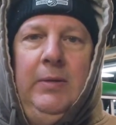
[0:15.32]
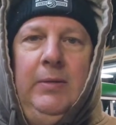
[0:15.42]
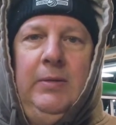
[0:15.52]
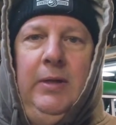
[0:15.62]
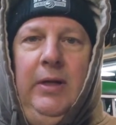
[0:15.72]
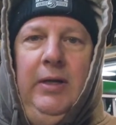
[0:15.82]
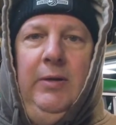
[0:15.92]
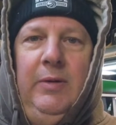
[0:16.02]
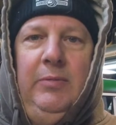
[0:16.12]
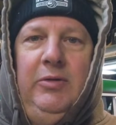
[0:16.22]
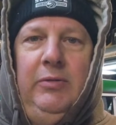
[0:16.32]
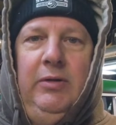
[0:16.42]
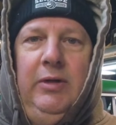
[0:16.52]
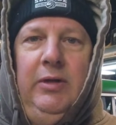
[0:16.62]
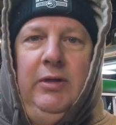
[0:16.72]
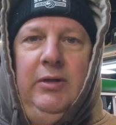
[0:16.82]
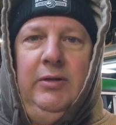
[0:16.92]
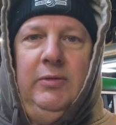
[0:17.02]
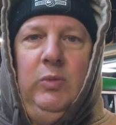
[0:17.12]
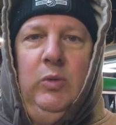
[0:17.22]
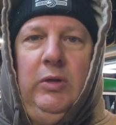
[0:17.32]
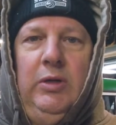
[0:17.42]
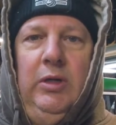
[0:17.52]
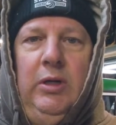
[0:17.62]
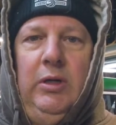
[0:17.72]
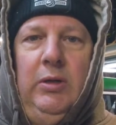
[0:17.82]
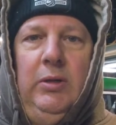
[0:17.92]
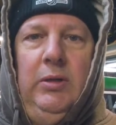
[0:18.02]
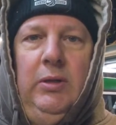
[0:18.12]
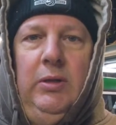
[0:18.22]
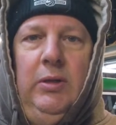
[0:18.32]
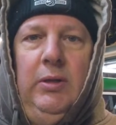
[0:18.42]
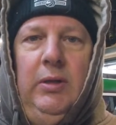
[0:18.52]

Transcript: Today, what I'm doing is working on